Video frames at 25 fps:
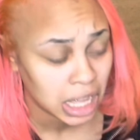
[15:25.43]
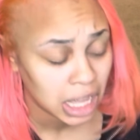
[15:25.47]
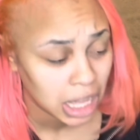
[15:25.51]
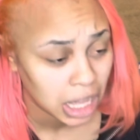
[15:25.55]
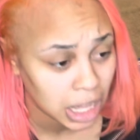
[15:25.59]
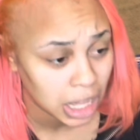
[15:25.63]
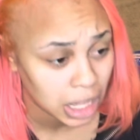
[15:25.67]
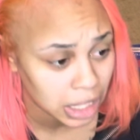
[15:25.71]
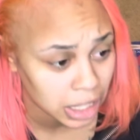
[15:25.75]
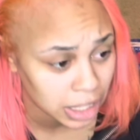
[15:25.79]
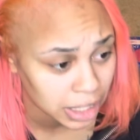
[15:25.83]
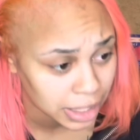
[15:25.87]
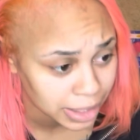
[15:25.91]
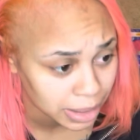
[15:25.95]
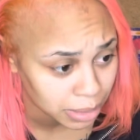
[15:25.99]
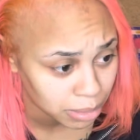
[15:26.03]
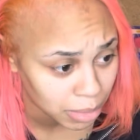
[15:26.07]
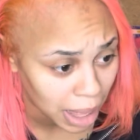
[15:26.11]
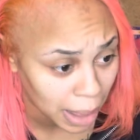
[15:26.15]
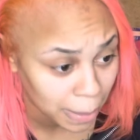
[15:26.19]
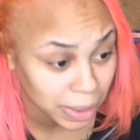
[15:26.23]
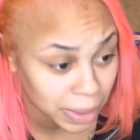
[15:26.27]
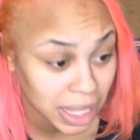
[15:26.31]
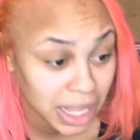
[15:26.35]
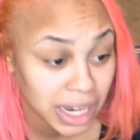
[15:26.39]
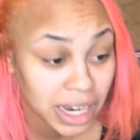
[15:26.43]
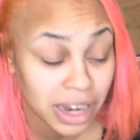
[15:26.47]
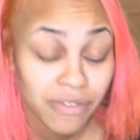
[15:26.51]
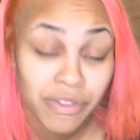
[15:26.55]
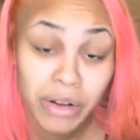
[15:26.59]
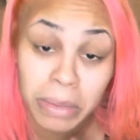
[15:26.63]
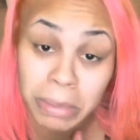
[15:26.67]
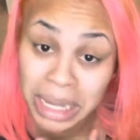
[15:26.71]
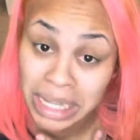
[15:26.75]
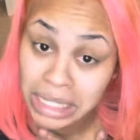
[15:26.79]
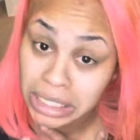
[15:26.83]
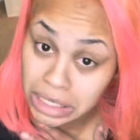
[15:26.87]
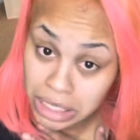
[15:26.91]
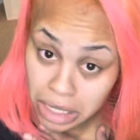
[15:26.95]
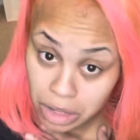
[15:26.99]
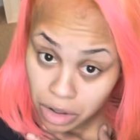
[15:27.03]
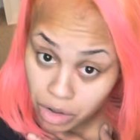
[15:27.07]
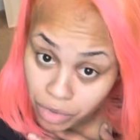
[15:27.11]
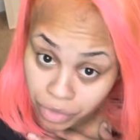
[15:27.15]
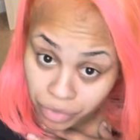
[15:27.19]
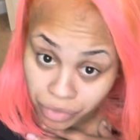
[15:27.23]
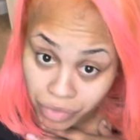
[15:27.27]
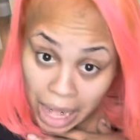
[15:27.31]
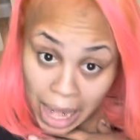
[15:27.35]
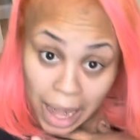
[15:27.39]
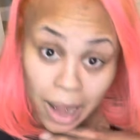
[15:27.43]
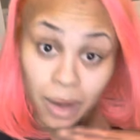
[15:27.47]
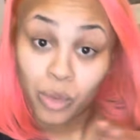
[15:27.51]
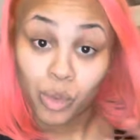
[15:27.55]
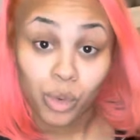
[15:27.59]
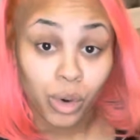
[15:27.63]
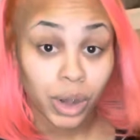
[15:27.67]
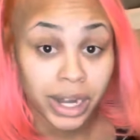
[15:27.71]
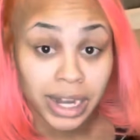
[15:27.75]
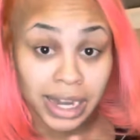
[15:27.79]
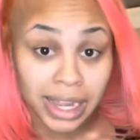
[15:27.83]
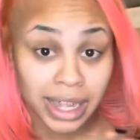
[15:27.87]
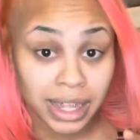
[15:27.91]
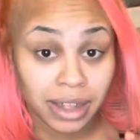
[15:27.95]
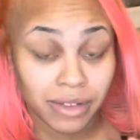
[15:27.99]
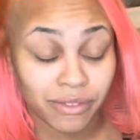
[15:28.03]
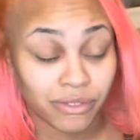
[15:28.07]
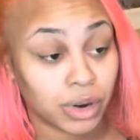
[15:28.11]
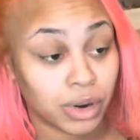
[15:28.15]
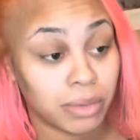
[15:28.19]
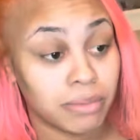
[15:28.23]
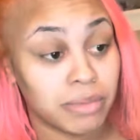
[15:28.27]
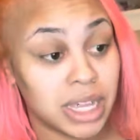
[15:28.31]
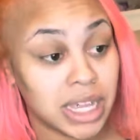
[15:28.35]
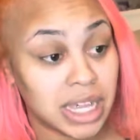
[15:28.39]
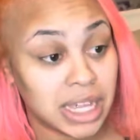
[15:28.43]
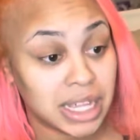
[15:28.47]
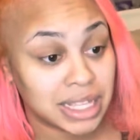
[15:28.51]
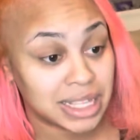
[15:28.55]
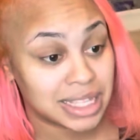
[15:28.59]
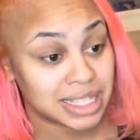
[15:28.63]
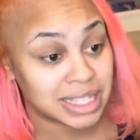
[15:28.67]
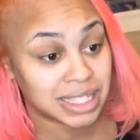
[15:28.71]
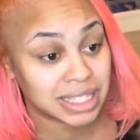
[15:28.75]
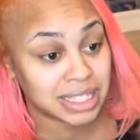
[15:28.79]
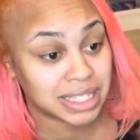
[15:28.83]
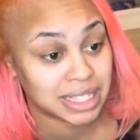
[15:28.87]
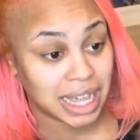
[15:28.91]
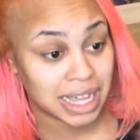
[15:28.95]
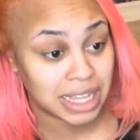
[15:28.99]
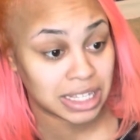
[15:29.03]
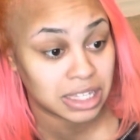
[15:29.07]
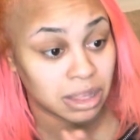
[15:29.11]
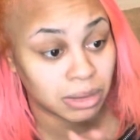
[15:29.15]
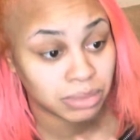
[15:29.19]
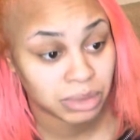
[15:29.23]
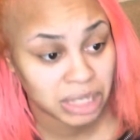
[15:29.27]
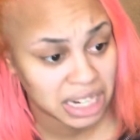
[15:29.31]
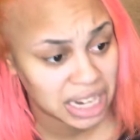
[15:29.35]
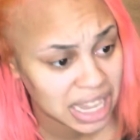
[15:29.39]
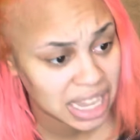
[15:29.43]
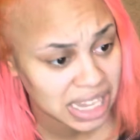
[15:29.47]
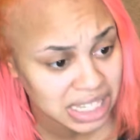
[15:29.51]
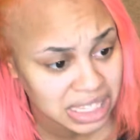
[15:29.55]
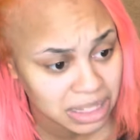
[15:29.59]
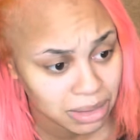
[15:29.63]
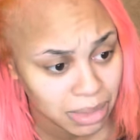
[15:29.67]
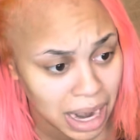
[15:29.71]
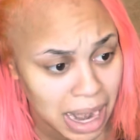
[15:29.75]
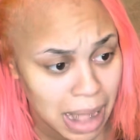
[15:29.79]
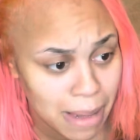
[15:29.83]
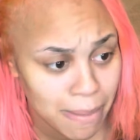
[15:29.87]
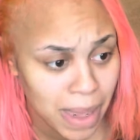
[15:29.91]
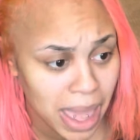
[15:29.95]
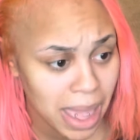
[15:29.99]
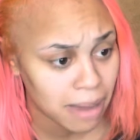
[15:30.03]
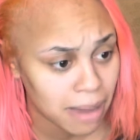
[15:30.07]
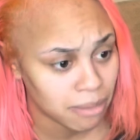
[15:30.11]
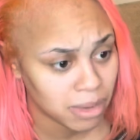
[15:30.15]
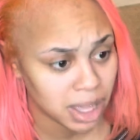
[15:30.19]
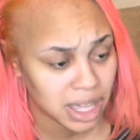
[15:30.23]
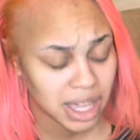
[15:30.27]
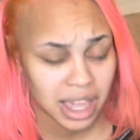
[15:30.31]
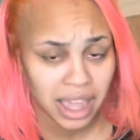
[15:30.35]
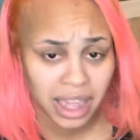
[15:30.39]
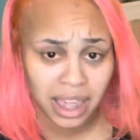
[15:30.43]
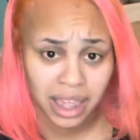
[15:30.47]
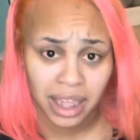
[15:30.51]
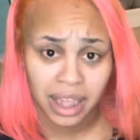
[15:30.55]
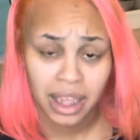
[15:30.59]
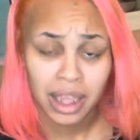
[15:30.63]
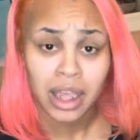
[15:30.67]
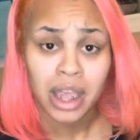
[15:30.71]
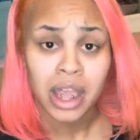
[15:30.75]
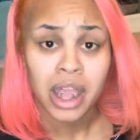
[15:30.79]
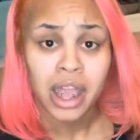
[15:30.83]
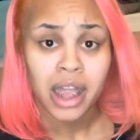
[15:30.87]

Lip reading: I'm getting it for myself. I wanted it for me. This is not something that somebody made me get.